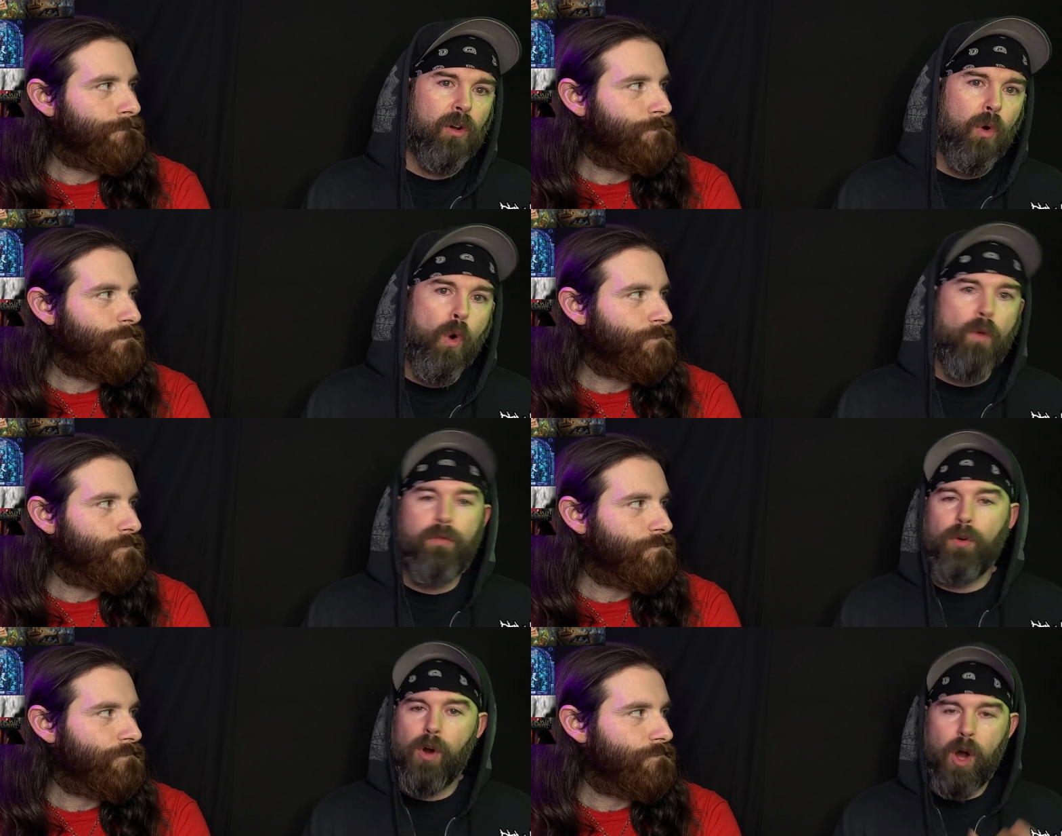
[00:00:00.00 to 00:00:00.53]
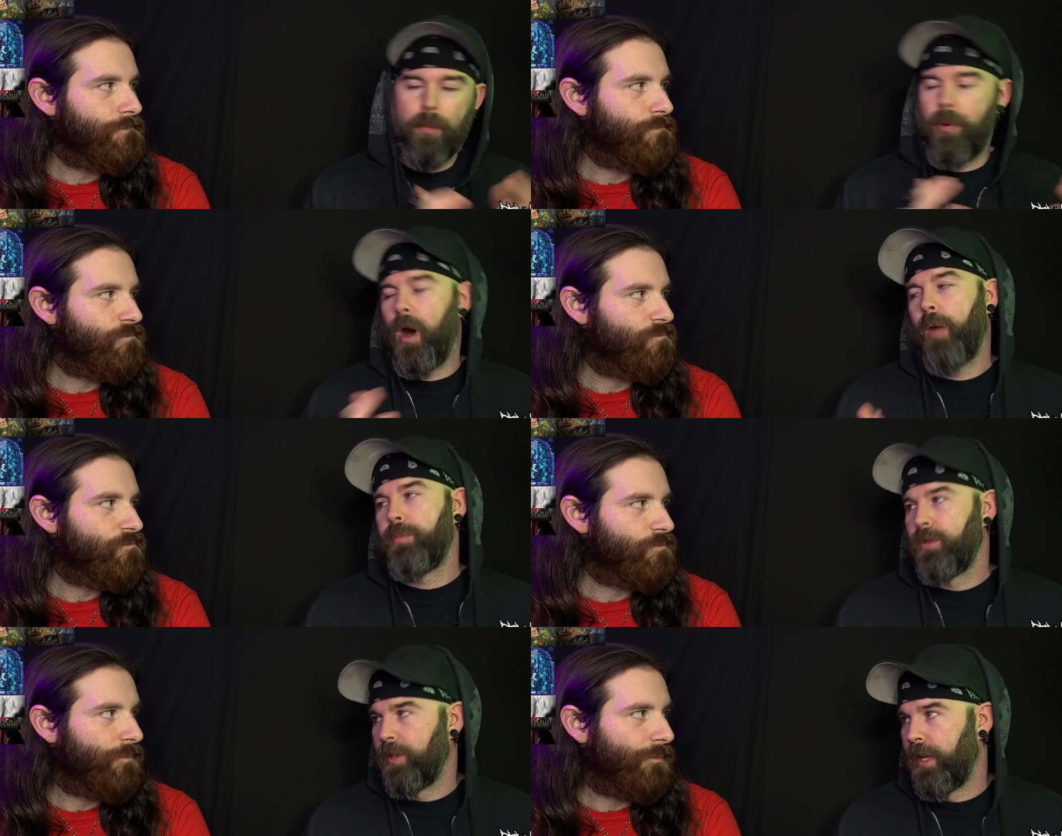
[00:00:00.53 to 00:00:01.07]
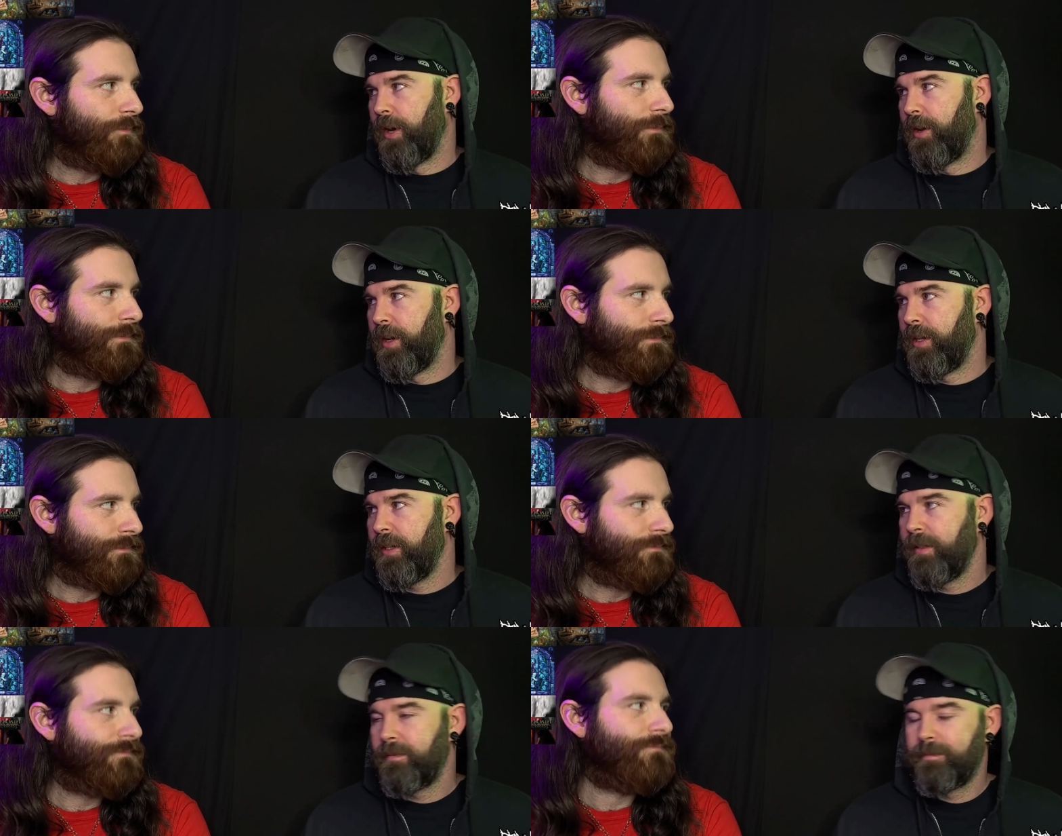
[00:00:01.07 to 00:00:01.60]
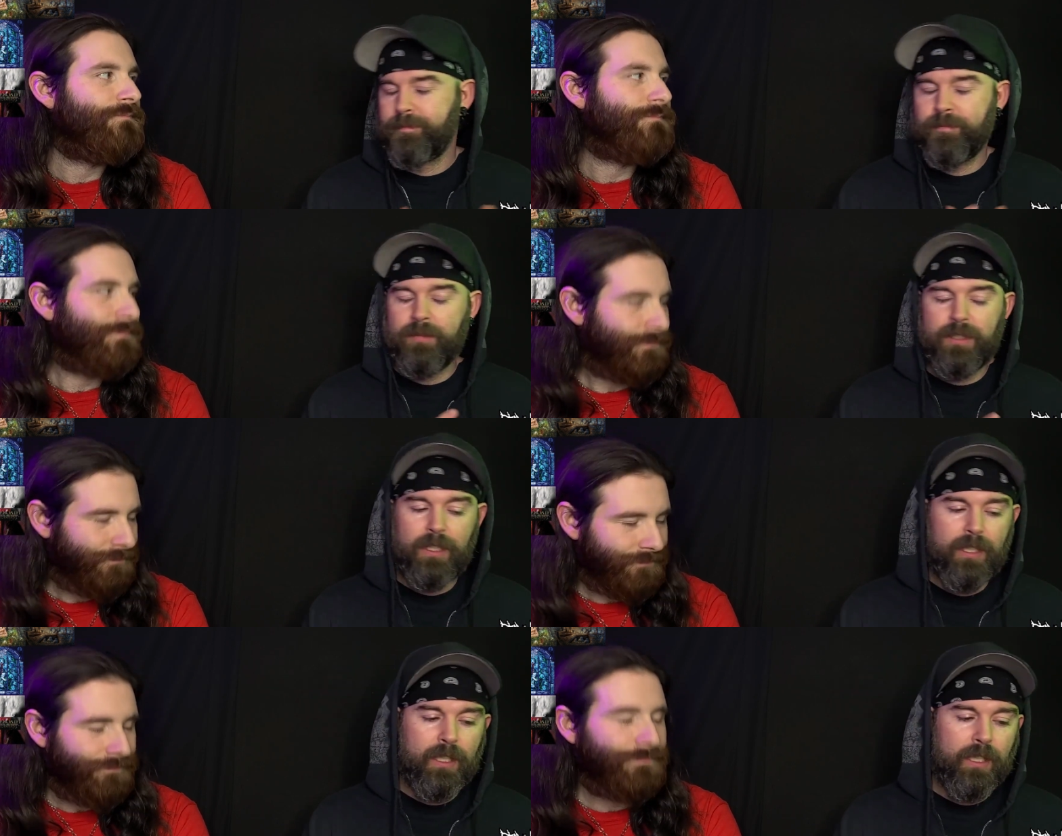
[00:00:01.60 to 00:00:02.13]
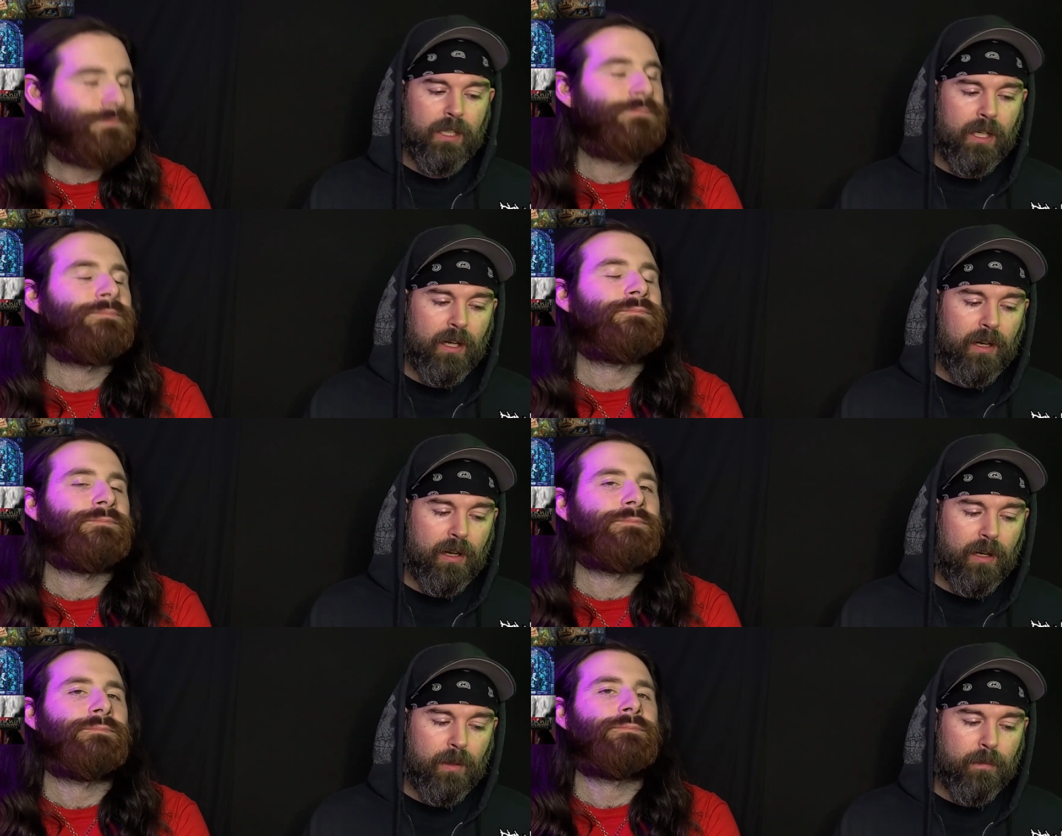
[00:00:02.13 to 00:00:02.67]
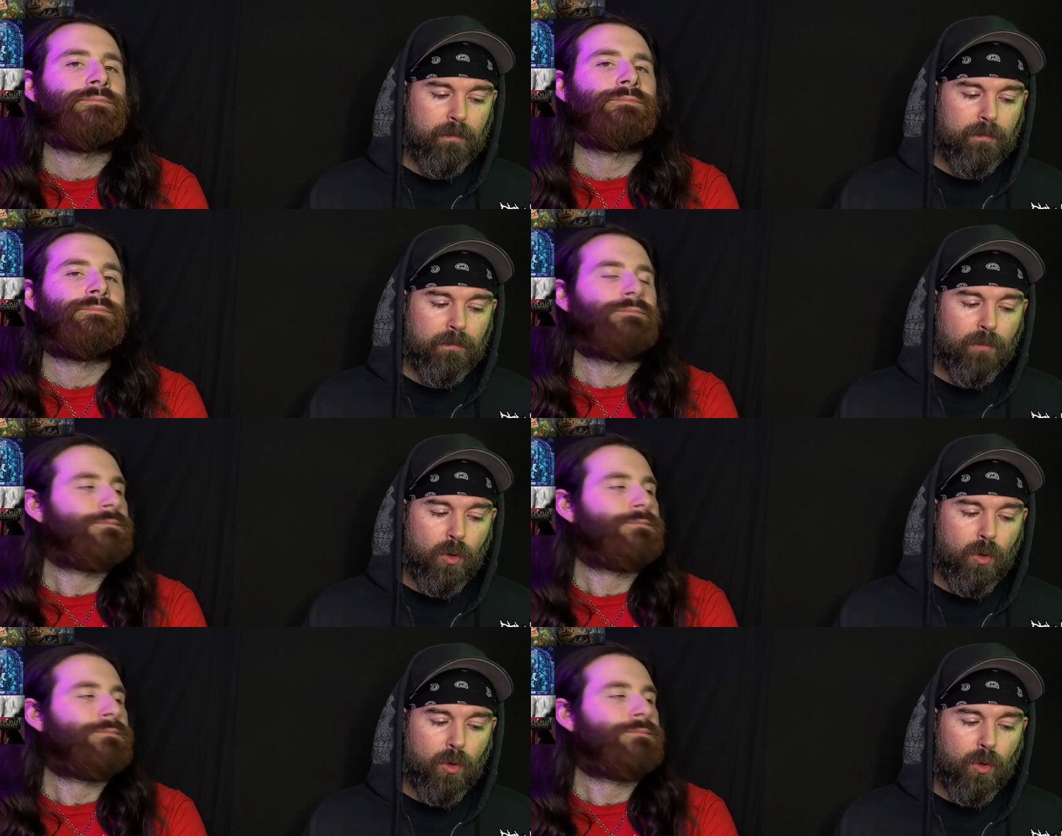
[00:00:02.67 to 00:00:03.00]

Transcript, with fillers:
Speaker 1: overall popularity, Um,